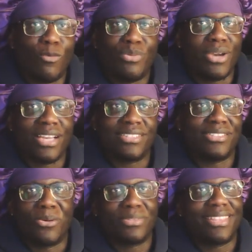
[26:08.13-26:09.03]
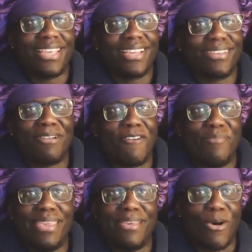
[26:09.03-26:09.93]
I hope you guys don't think
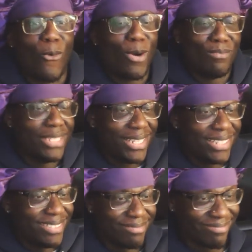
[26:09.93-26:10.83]
of me horribly.